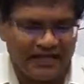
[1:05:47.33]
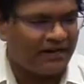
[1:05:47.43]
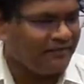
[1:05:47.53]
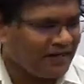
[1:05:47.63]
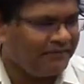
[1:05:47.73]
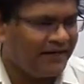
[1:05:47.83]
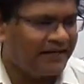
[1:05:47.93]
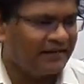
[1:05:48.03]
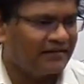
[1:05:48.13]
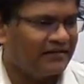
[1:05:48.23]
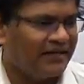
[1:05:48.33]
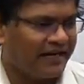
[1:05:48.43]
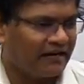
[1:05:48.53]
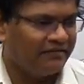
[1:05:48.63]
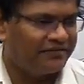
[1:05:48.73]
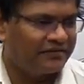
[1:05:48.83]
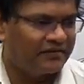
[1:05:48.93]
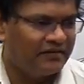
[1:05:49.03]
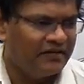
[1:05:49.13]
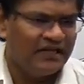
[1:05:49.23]
They are manipulating the accounts.
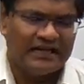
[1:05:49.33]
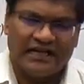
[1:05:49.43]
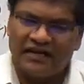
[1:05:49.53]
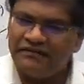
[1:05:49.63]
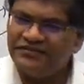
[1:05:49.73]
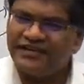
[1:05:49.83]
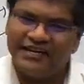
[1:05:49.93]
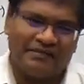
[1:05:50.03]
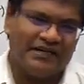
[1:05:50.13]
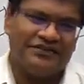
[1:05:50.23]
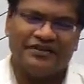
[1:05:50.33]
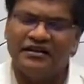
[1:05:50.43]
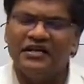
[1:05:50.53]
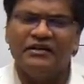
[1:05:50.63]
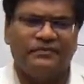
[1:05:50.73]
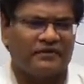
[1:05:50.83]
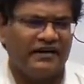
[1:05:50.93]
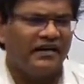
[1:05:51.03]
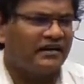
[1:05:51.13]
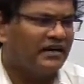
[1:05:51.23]
None of the state budgets
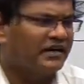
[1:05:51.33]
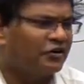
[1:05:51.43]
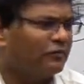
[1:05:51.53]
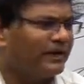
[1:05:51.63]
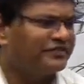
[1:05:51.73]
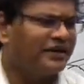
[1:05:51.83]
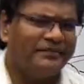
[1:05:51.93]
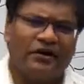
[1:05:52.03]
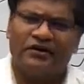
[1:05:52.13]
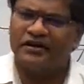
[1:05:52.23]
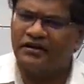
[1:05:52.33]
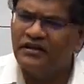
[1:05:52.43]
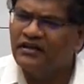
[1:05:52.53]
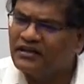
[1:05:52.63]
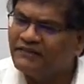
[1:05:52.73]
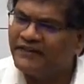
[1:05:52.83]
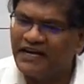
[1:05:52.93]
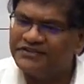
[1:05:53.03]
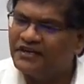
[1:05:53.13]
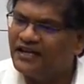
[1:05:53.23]
provide a clear, true picture about the
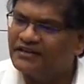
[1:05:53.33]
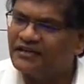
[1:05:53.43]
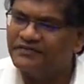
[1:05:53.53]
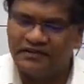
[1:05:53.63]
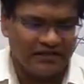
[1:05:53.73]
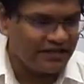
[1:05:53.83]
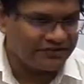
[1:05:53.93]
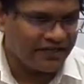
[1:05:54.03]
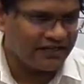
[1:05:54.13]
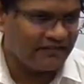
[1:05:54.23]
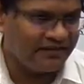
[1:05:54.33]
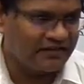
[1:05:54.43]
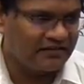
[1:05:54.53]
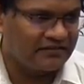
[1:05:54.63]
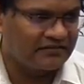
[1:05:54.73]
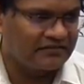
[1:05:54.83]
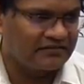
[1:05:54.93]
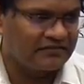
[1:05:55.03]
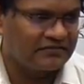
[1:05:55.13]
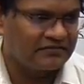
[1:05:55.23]
financial health of the state government.
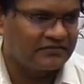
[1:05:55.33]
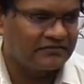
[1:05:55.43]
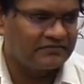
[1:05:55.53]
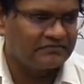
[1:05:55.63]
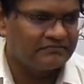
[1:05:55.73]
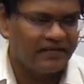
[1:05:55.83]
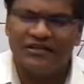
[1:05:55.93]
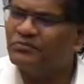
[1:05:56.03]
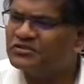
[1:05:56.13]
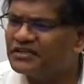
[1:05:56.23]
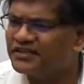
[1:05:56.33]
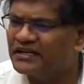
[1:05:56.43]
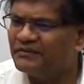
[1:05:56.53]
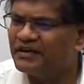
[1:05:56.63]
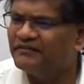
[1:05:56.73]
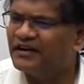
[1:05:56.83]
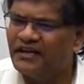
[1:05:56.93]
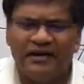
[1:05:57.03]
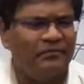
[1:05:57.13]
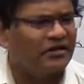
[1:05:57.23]
Because most of the state government never
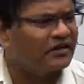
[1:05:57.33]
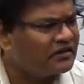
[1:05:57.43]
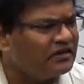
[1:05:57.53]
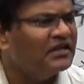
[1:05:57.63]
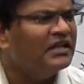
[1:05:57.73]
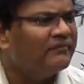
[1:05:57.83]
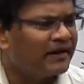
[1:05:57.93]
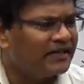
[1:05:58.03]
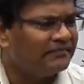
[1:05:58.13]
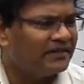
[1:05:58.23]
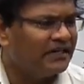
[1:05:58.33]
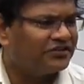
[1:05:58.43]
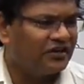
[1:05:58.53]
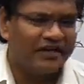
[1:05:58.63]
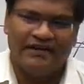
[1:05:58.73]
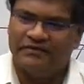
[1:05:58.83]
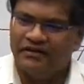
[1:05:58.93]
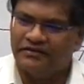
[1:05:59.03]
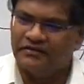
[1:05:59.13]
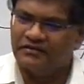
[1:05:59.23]
really bother to present budgets on time
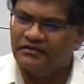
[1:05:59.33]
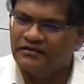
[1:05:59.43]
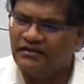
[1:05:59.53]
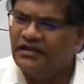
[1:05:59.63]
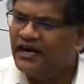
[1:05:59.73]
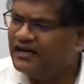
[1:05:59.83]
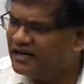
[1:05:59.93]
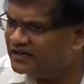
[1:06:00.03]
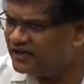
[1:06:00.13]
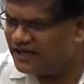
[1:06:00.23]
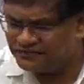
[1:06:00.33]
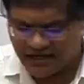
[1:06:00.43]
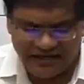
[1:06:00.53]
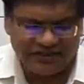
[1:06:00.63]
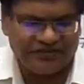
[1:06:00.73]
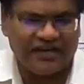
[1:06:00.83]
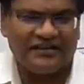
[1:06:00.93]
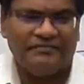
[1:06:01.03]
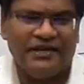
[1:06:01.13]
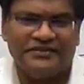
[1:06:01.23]
also. And as far as the state
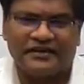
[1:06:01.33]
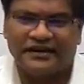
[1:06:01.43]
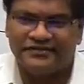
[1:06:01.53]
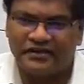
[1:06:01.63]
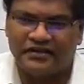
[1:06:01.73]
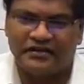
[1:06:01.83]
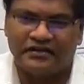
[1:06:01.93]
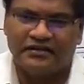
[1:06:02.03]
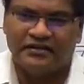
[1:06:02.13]
assemblies are concerned,